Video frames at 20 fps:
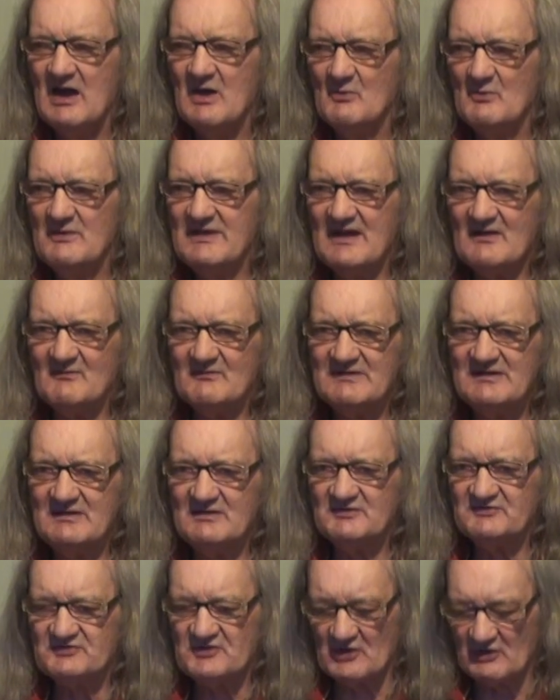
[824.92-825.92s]
We have a
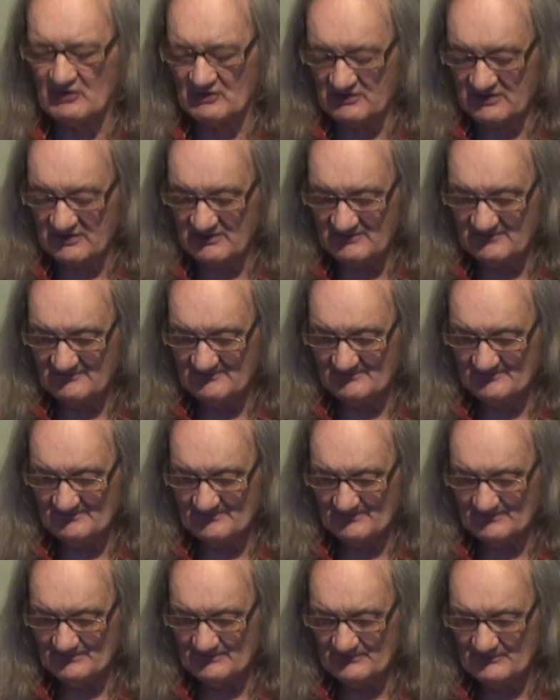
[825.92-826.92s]
little dog.
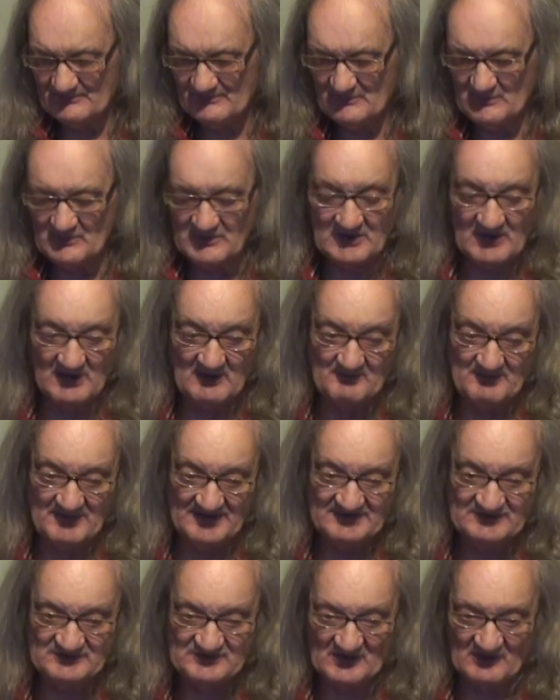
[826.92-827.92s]
We've got a
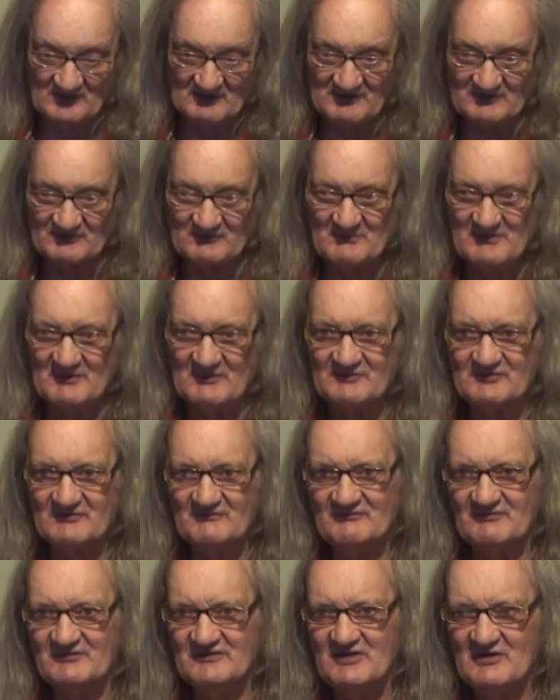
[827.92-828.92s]
big dog, as most
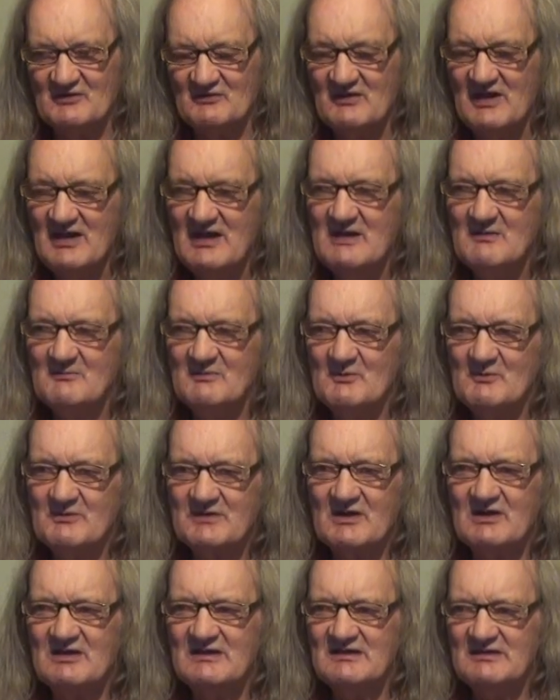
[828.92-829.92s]
of you know, but we've
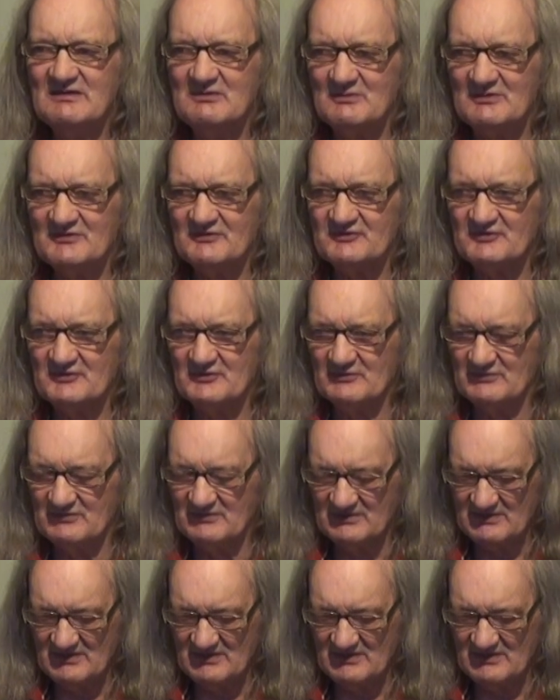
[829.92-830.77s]
got a little one too.